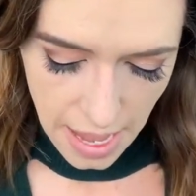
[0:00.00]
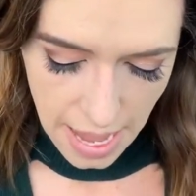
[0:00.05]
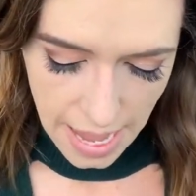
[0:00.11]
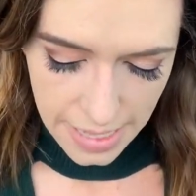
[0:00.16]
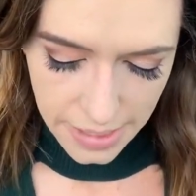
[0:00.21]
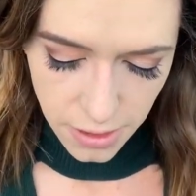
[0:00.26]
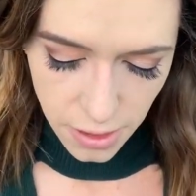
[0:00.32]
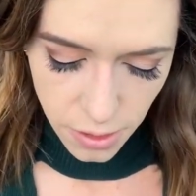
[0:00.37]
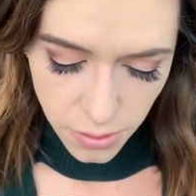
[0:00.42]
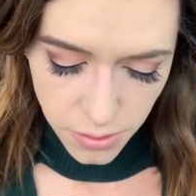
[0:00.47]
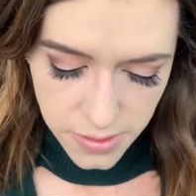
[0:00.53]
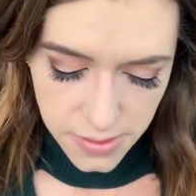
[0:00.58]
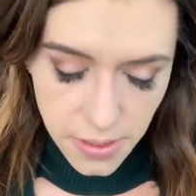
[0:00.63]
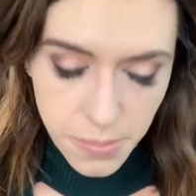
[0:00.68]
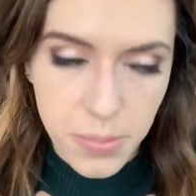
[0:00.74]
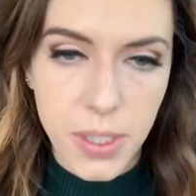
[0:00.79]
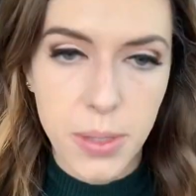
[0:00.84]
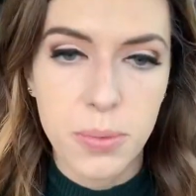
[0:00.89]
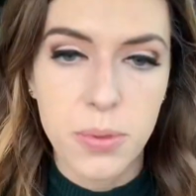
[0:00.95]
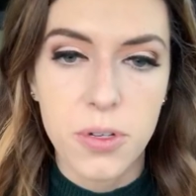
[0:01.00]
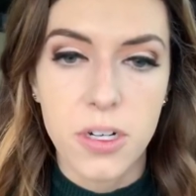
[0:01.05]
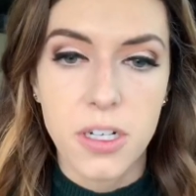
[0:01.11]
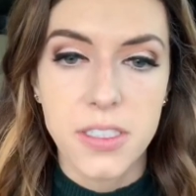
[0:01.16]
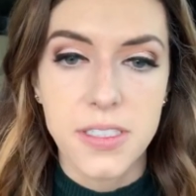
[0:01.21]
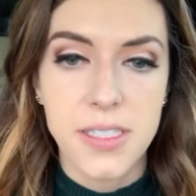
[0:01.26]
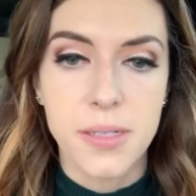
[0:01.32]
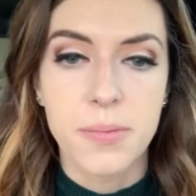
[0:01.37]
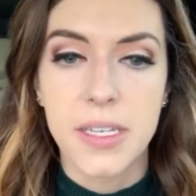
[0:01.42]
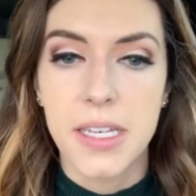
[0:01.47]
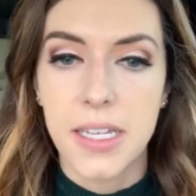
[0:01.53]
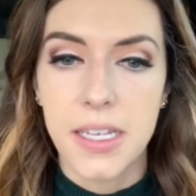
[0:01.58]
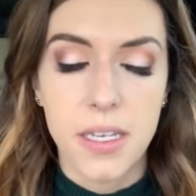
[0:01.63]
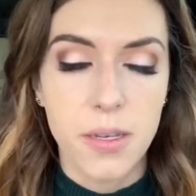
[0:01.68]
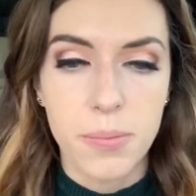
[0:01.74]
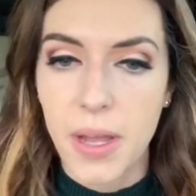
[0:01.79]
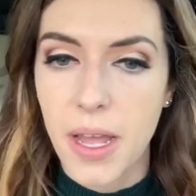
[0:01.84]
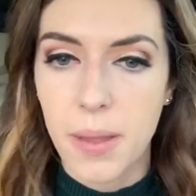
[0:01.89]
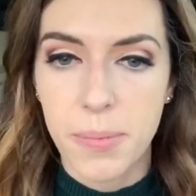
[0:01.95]
I know some people are
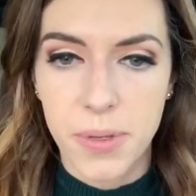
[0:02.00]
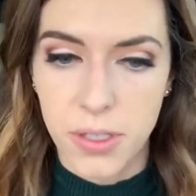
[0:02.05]
intimidated by,